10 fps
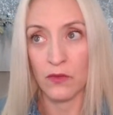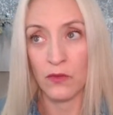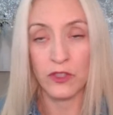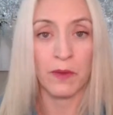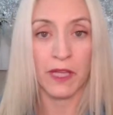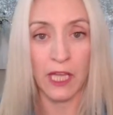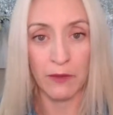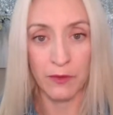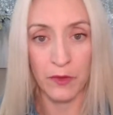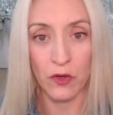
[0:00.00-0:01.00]
what you're picking
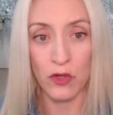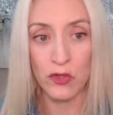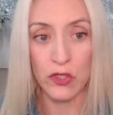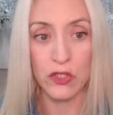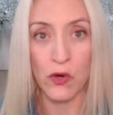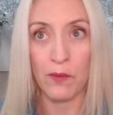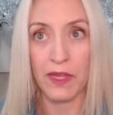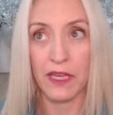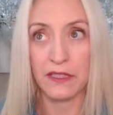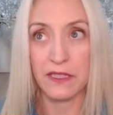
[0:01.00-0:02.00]
up from the grocery store,
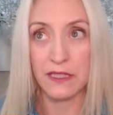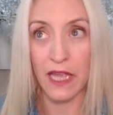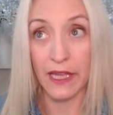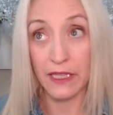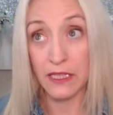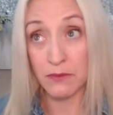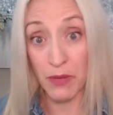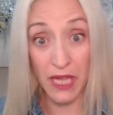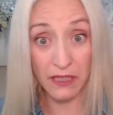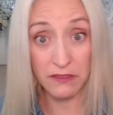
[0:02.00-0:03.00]
because the second it's
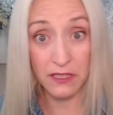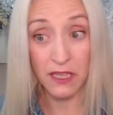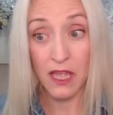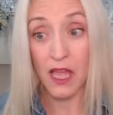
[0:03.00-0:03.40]
picked,